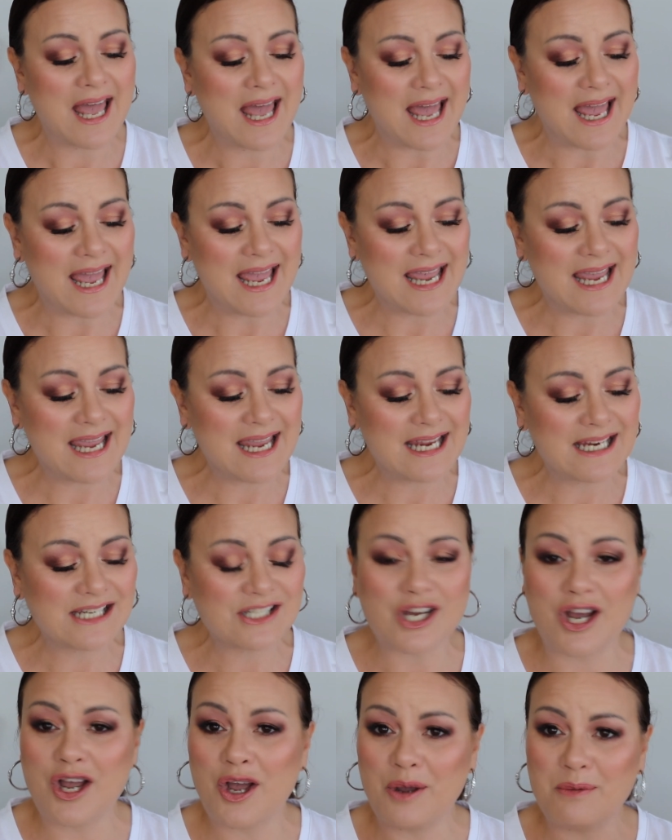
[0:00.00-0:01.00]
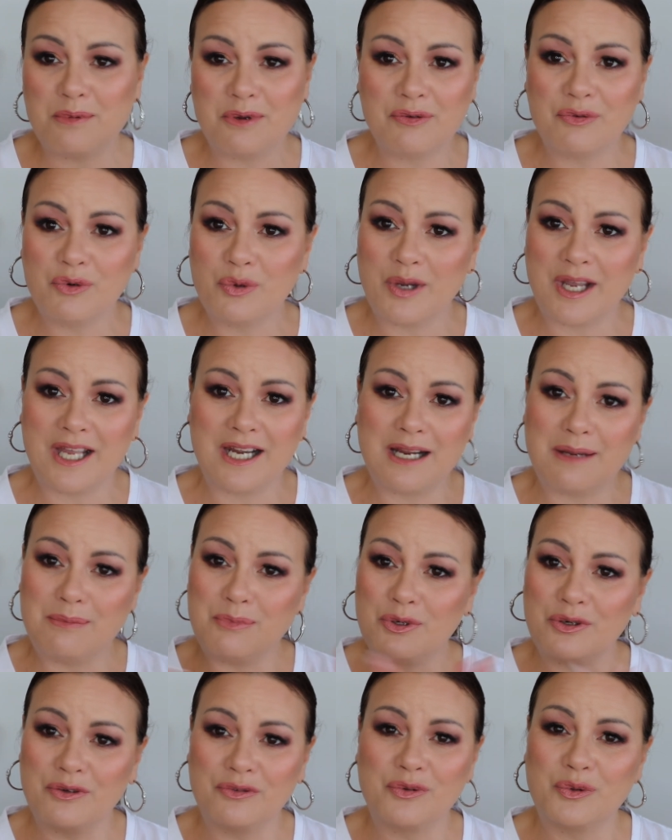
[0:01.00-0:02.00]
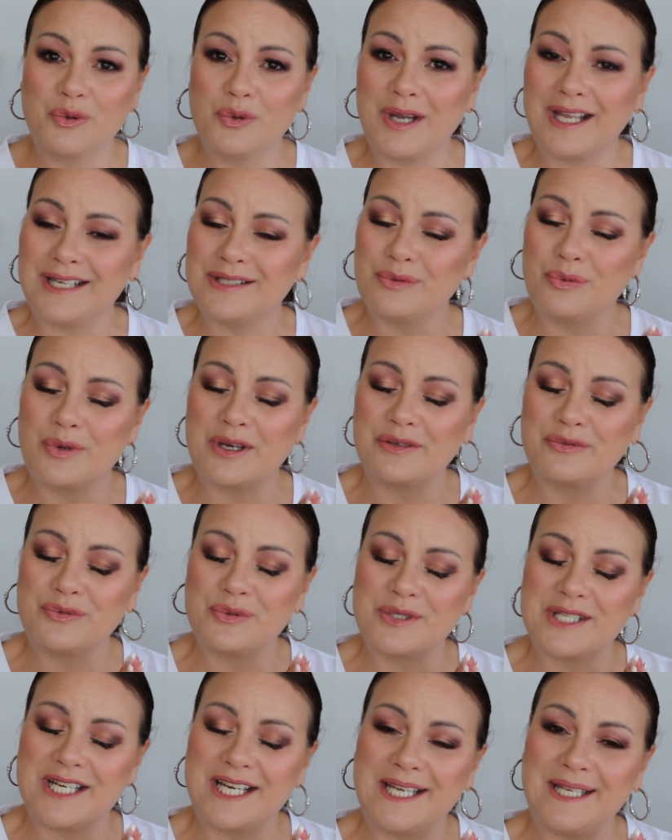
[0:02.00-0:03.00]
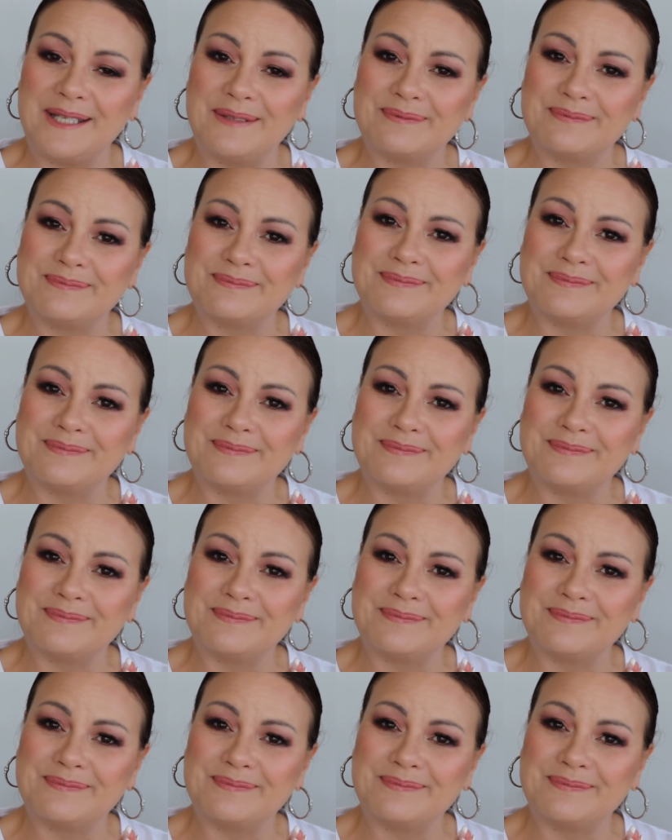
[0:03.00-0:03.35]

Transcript: And I hope you've all had a beautiful and wonderful day.